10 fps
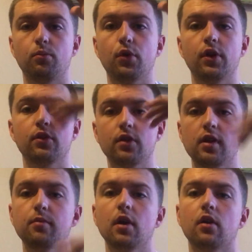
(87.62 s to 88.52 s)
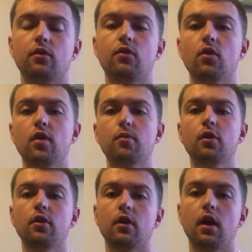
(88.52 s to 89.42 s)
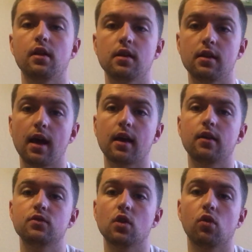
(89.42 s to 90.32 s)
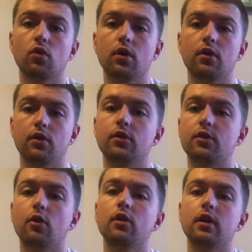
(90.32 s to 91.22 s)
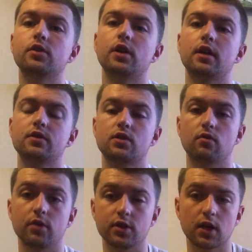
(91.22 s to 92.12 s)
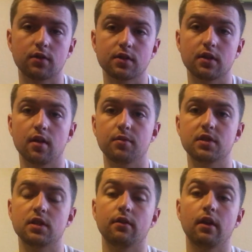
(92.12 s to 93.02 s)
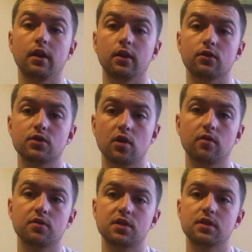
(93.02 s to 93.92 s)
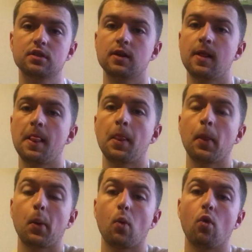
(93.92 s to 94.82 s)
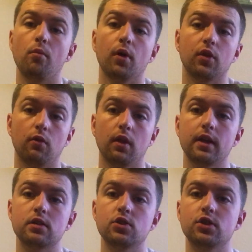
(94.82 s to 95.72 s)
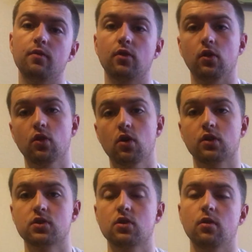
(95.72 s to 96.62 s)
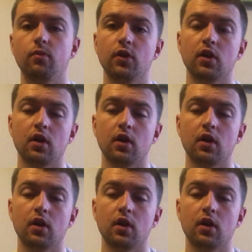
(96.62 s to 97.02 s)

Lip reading: put in their email and phone number, and then that gives the lawyer or an attorney a chance to reach out to them and see if they need their services or build a relationship for the long term.